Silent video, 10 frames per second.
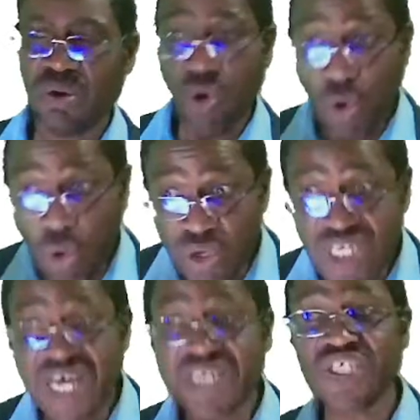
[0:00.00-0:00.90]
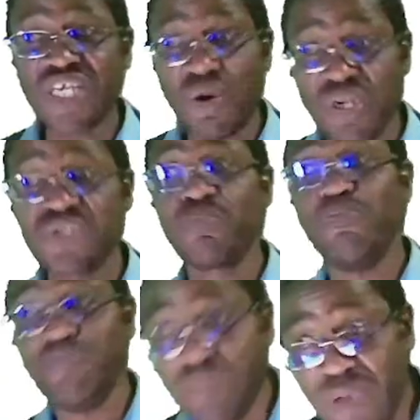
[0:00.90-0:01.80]
ordinary shareholders
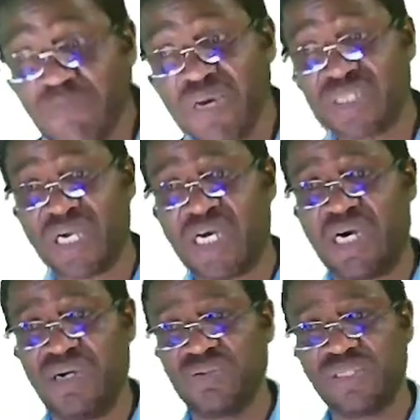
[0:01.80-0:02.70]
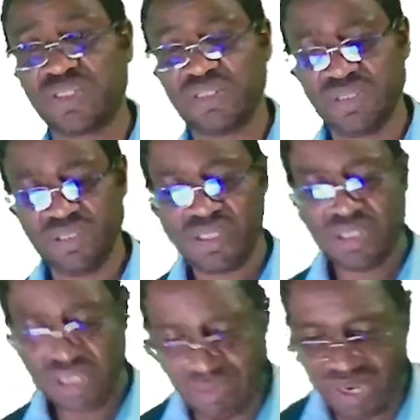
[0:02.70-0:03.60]
members account.
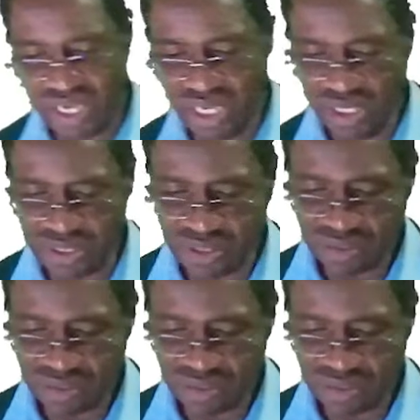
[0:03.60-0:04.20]
Number 8,